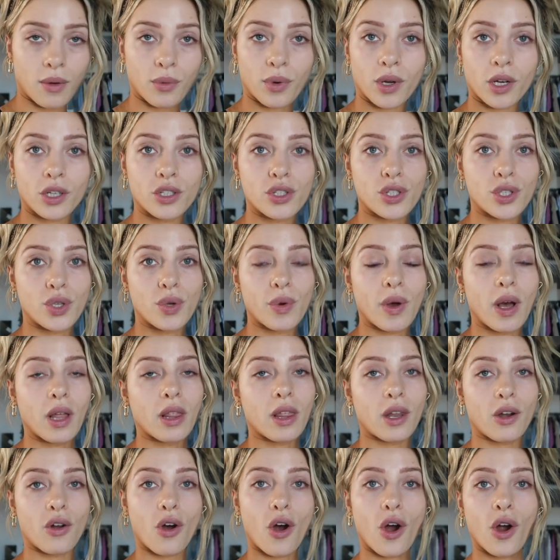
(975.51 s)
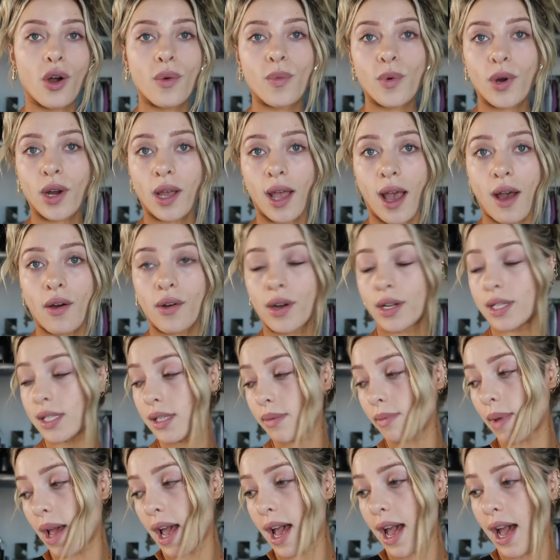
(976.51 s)
we're gonna do a little arm workout and
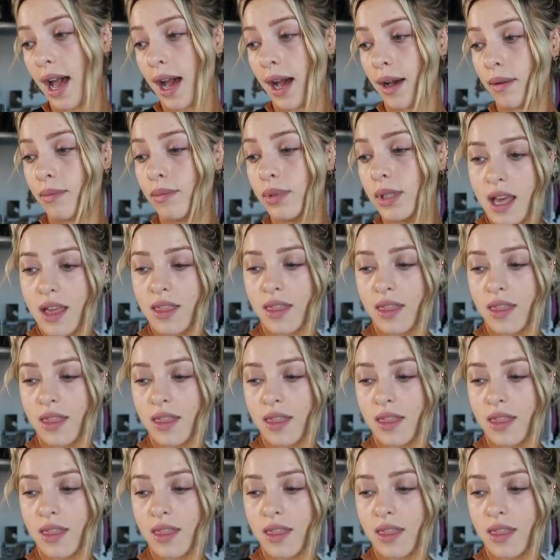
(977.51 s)
some abs.